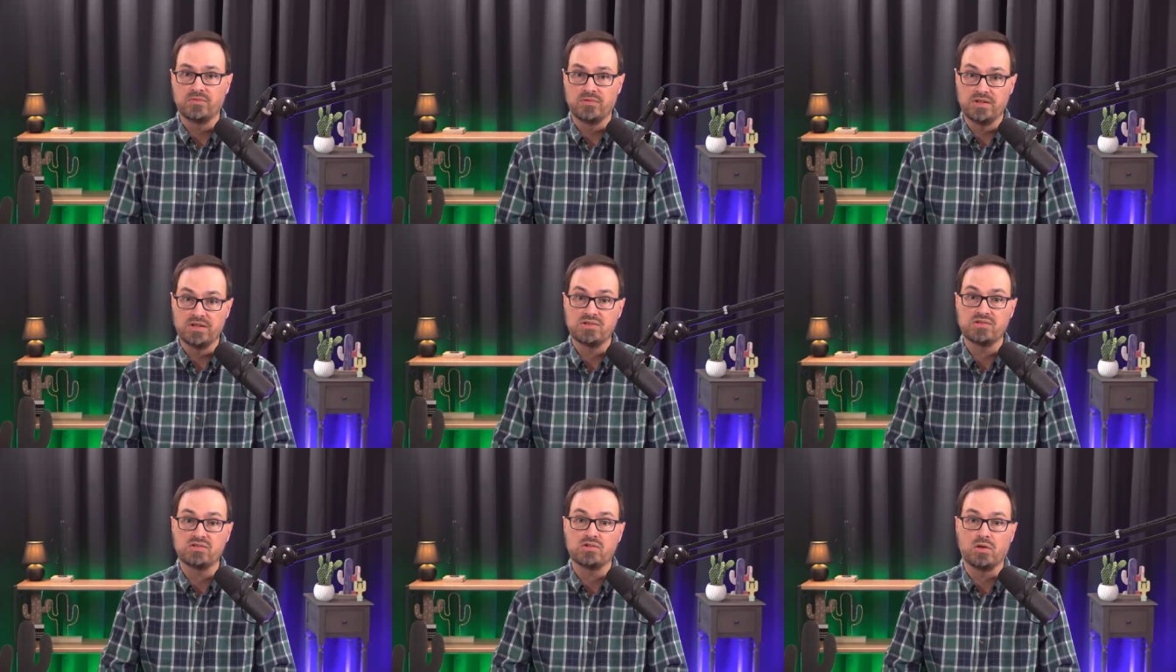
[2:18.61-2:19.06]

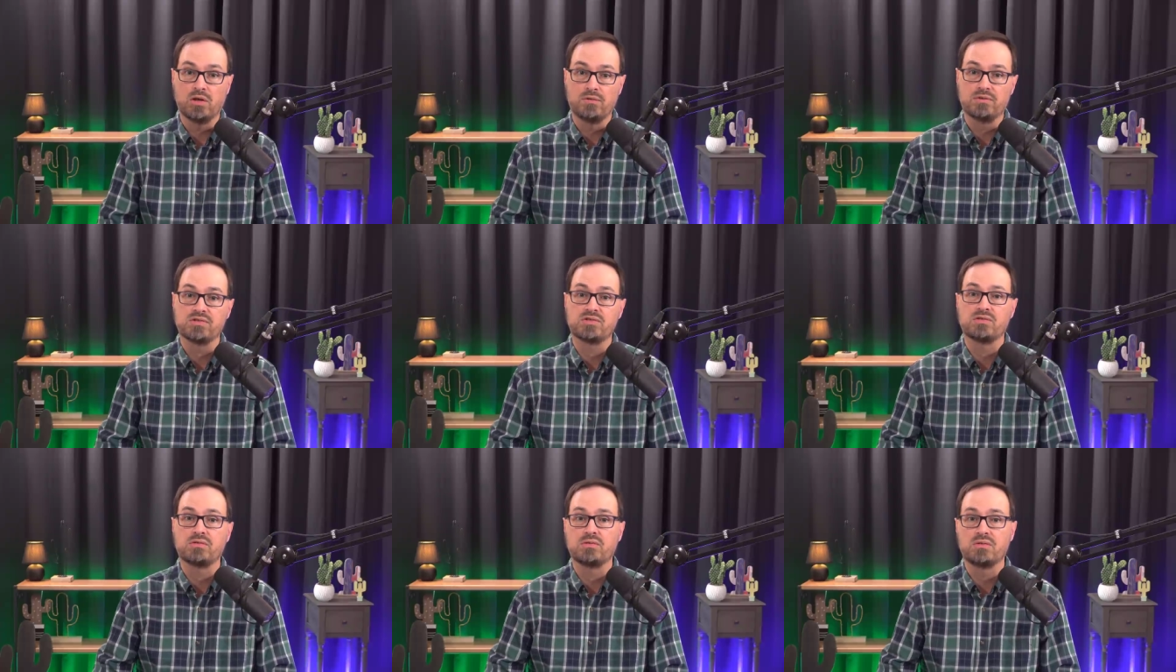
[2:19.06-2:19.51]
This
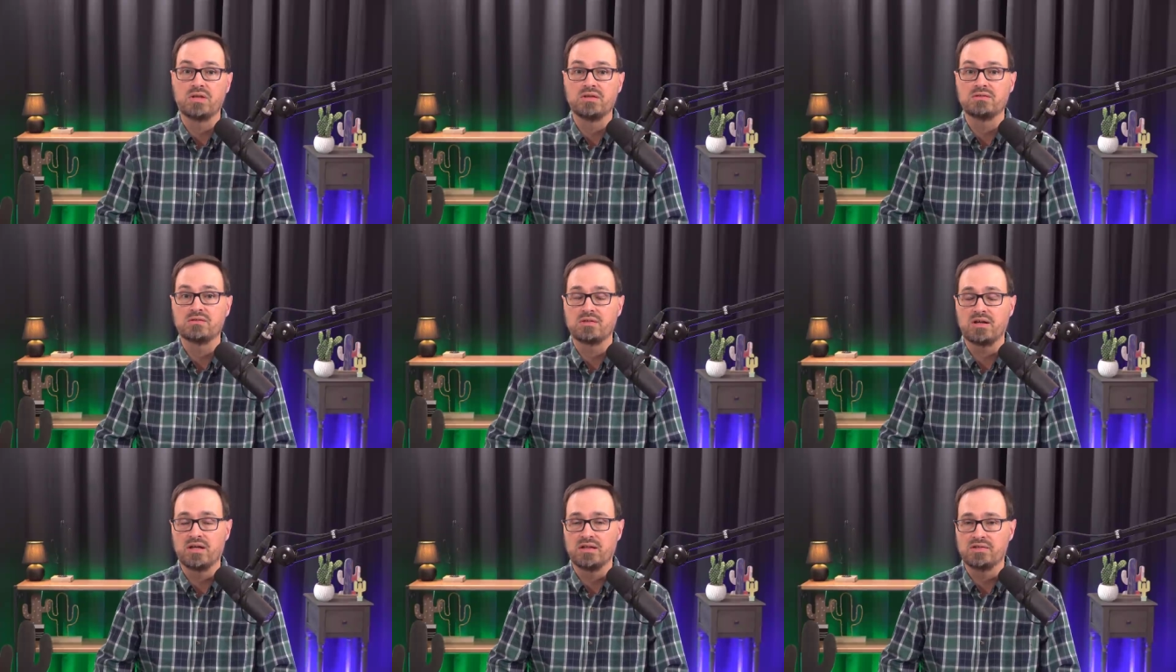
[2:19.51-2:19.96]
officer
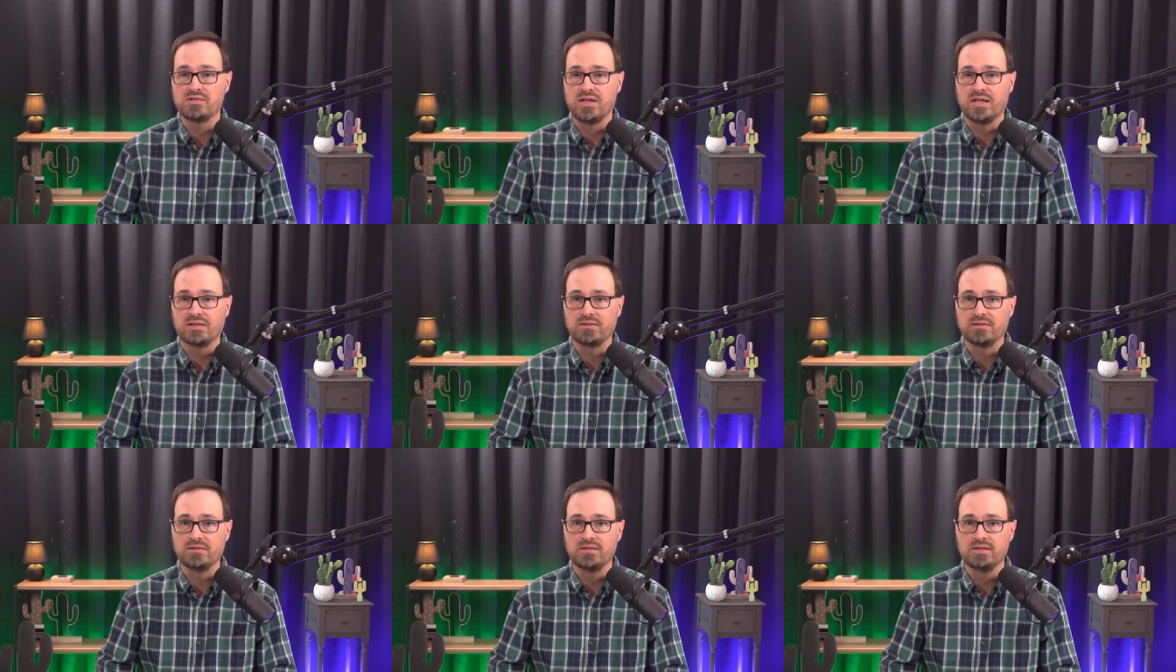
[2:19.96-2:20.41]
then
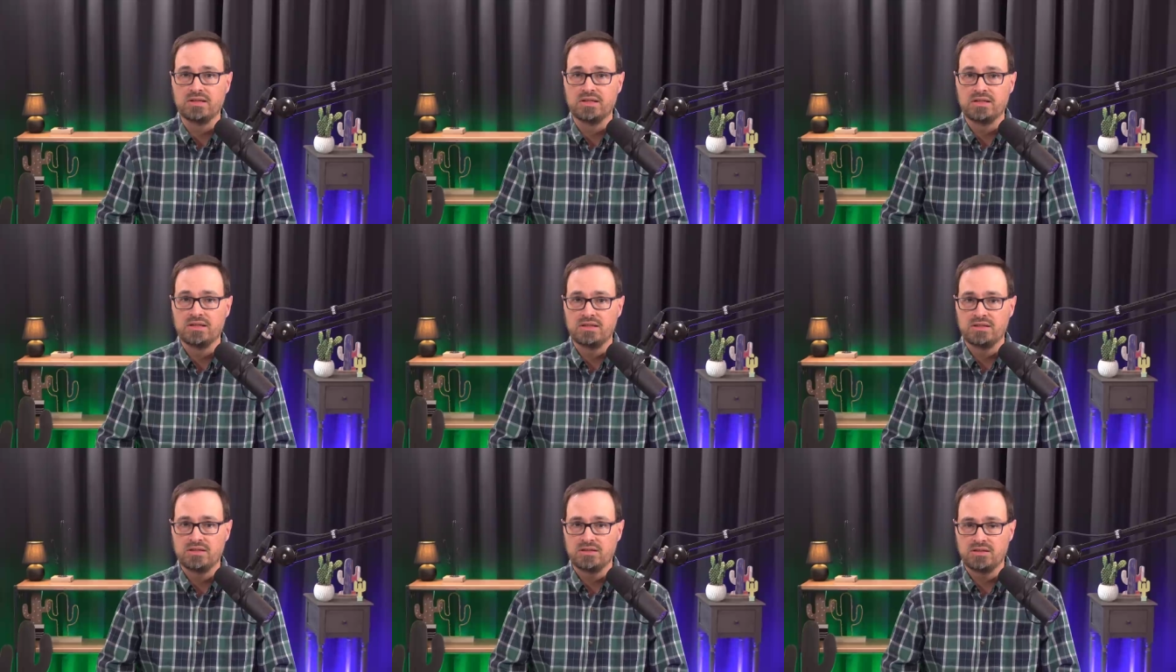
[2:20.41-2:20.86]
contacted
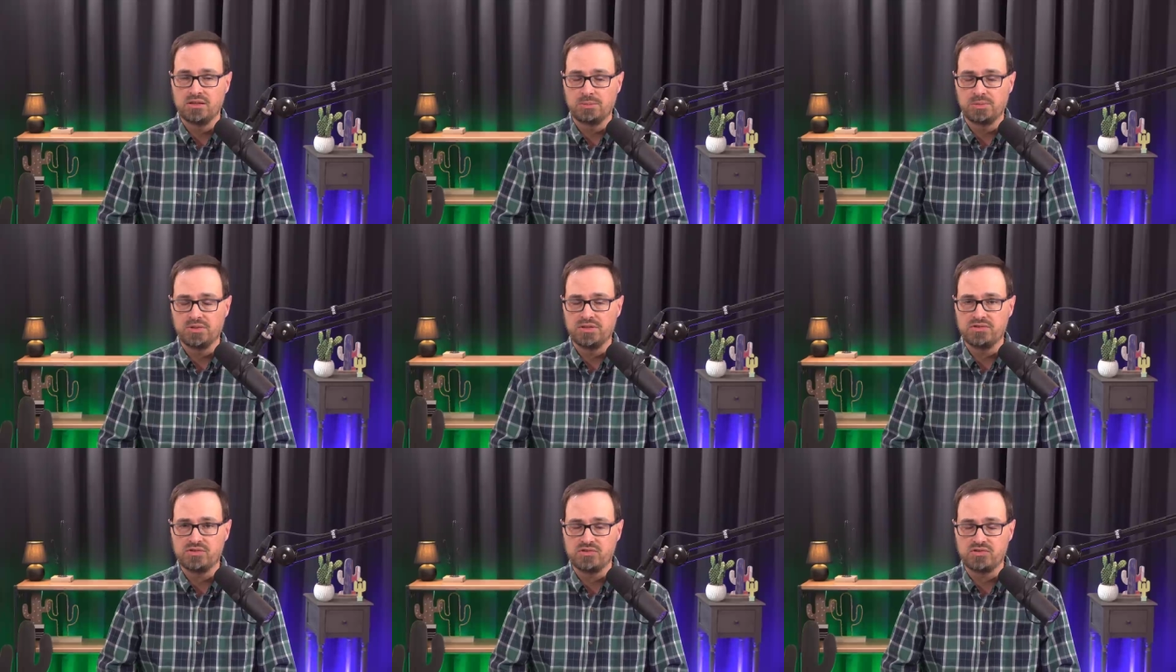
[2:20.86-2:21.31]
the
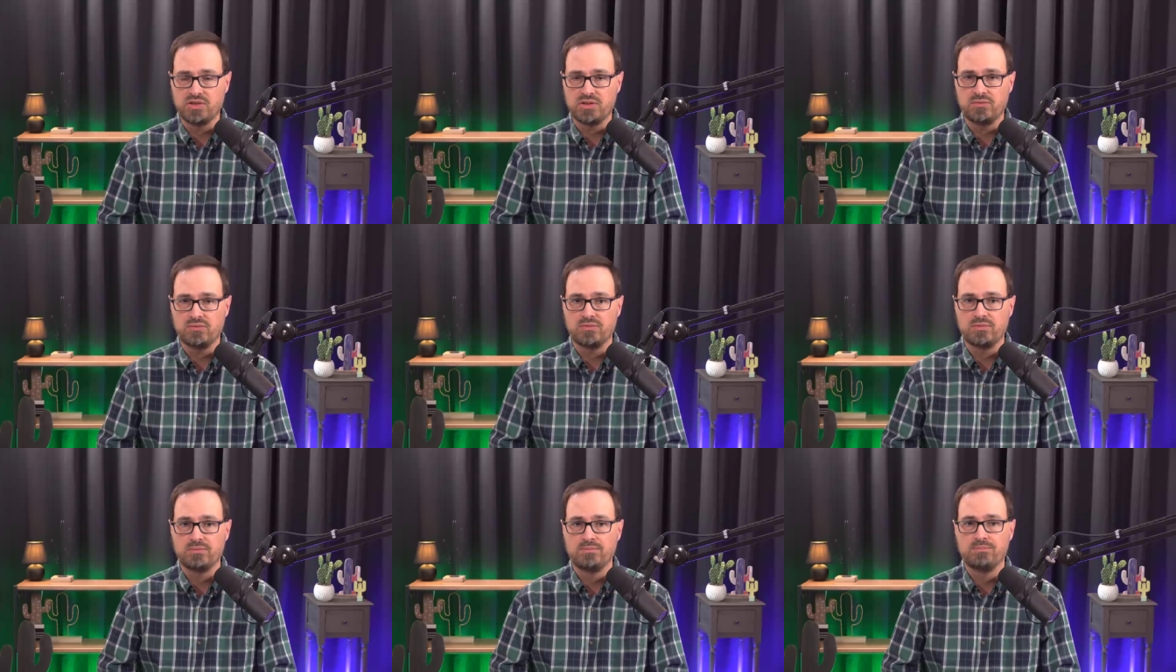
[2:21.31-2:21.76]
police
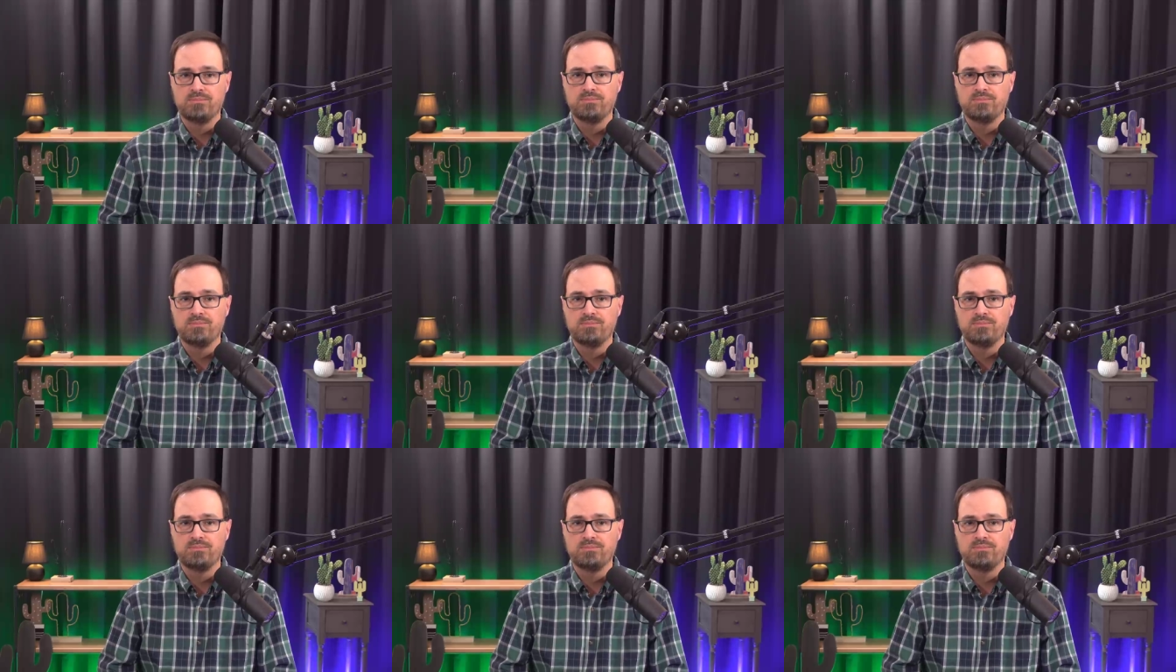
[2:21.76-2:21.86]
chief.